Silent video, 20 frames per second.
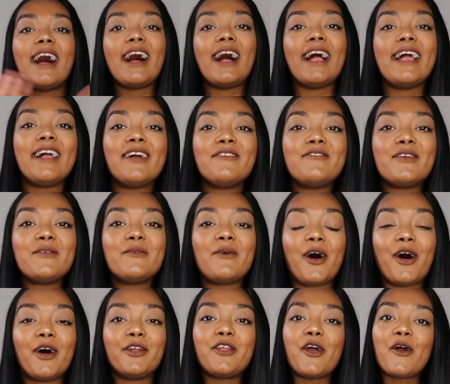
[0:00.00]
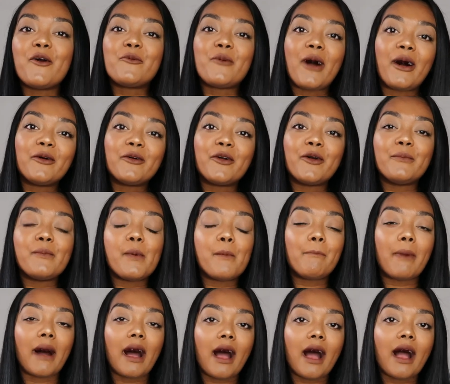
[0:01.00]
Hi everyone, welcome
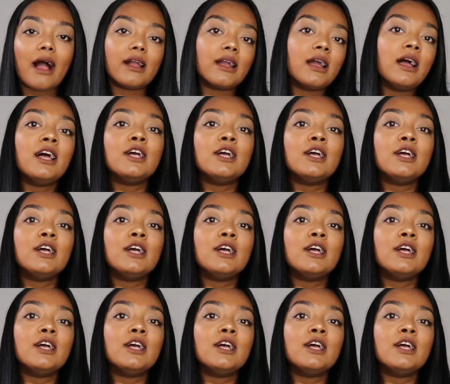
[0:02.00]
back.